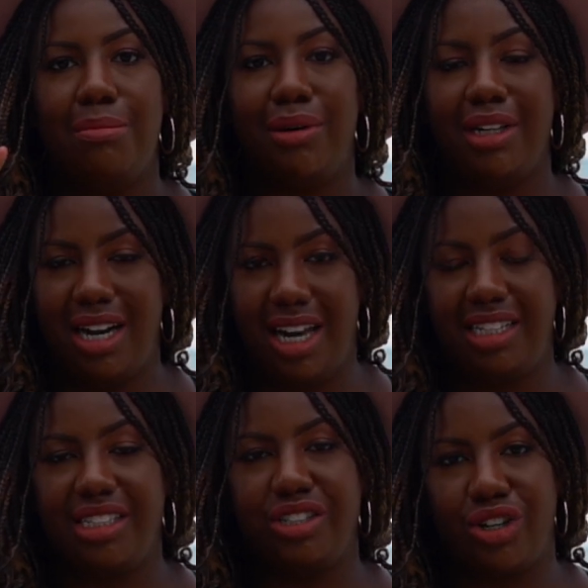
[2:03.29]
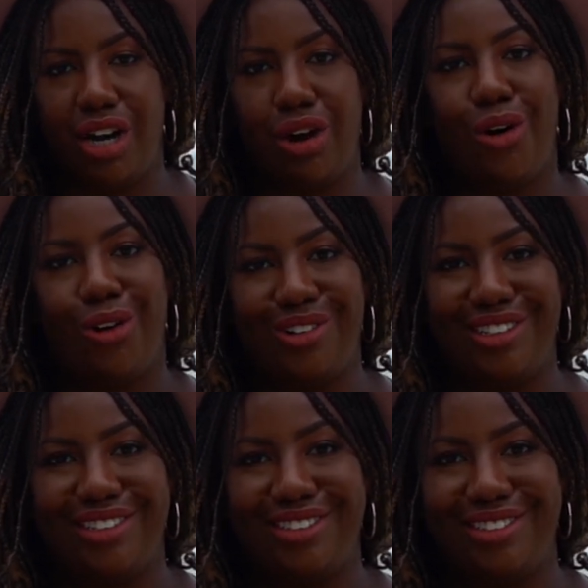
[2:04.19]
but nice, strong hold,
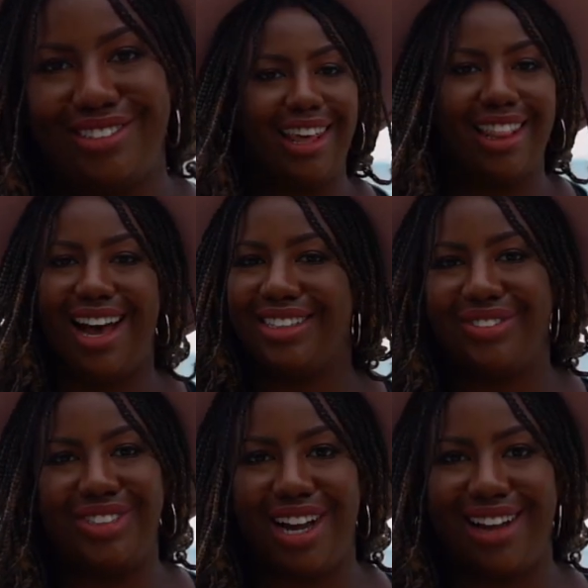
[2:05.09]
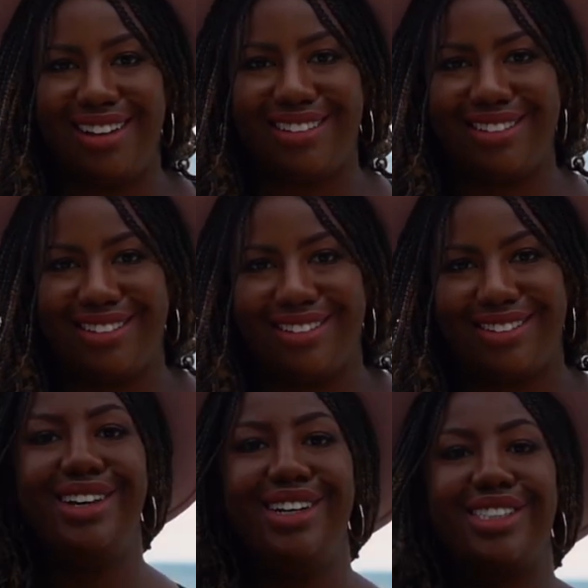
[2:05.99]
and lots of shine.
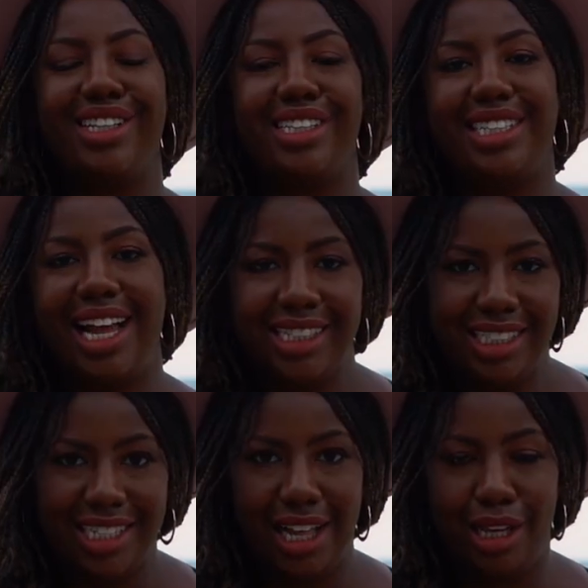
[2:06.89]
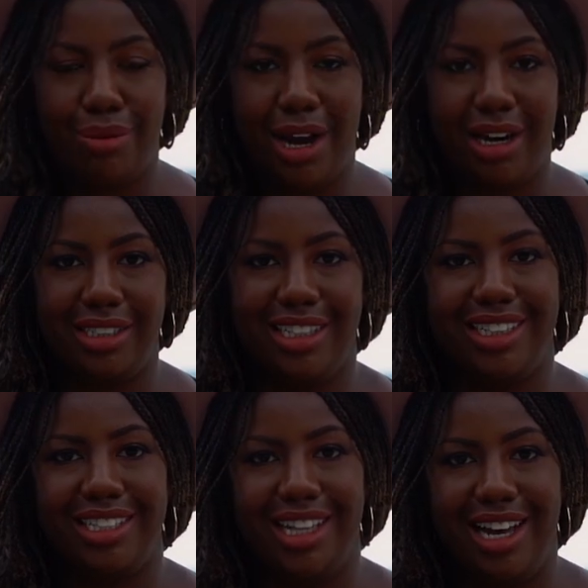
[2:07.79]
So the second styling product in
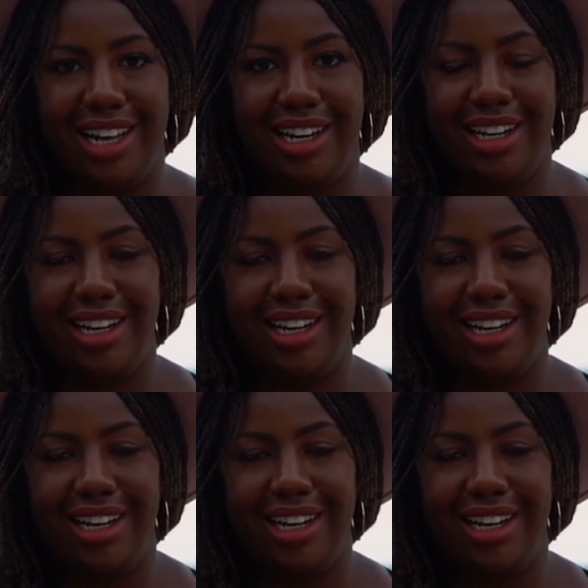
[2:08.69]
this line